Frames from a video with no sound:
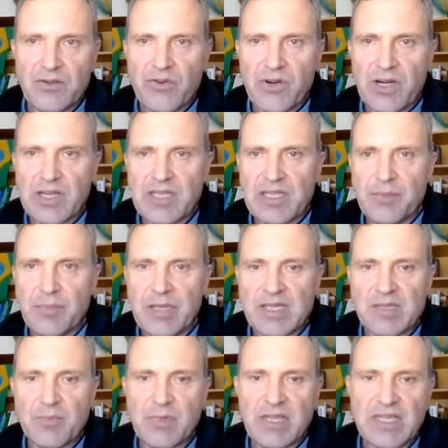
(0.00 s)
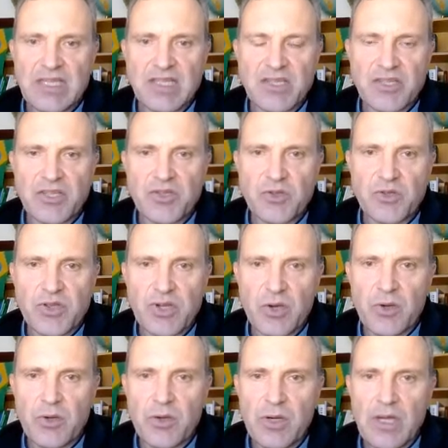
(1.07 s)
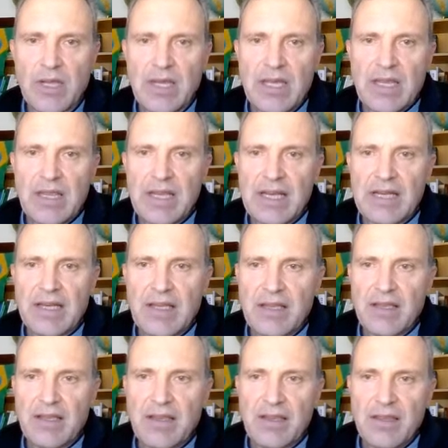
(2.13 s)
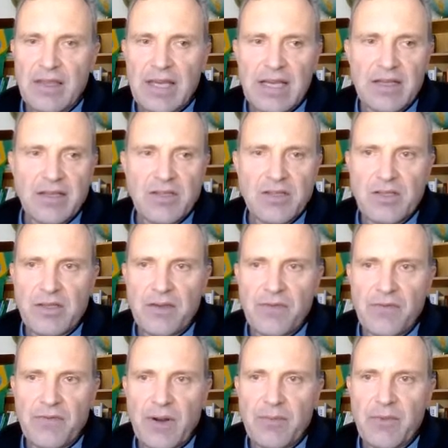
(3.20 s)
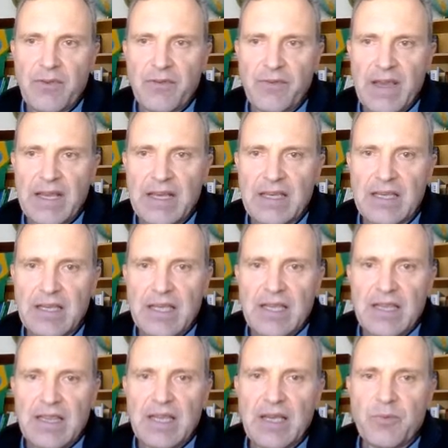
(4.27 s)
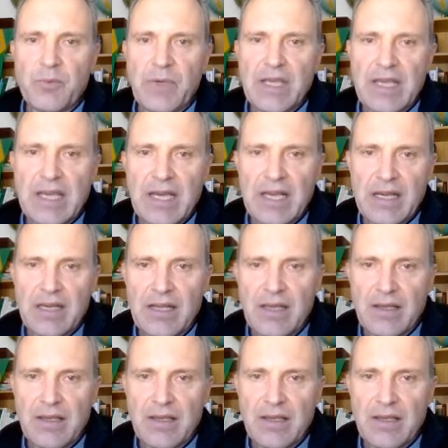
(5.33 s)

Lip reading: drug GPS. But this is just to show you that that from the fact that we can